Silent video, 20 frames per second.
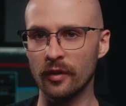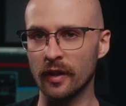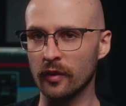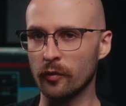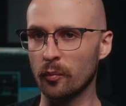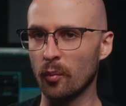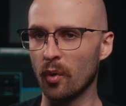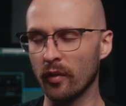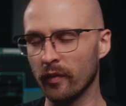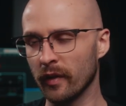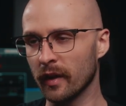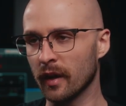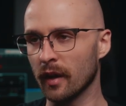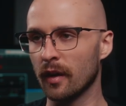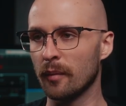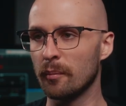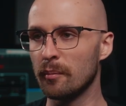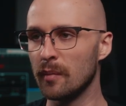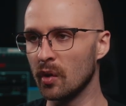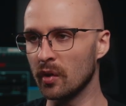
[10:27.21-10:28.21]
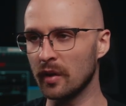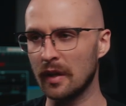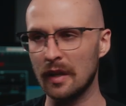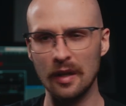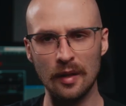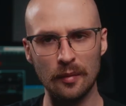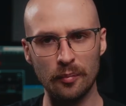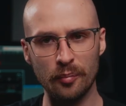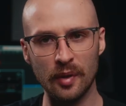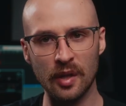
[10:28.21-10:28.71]
that's more of like a
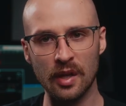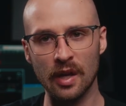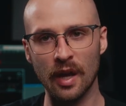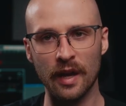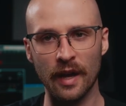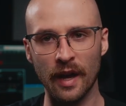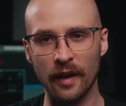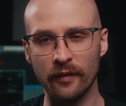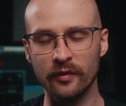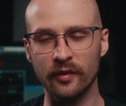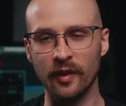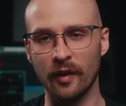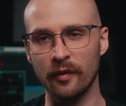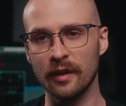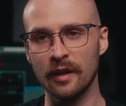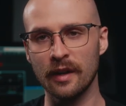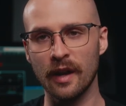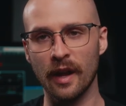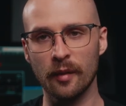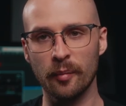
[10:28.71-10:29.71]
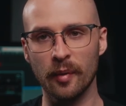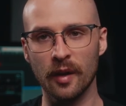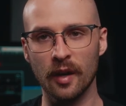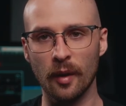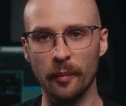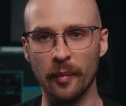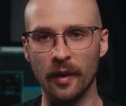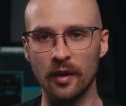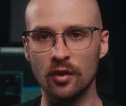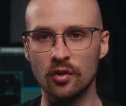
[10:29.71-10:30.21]
milky PAF sounding neck
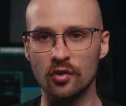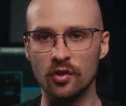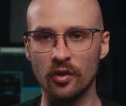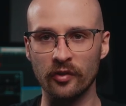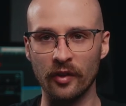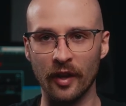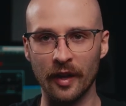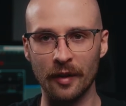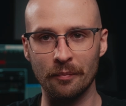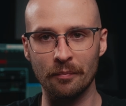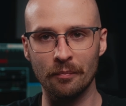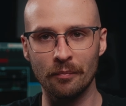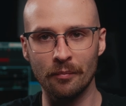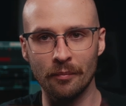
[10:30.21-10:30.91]
pickup, and you just like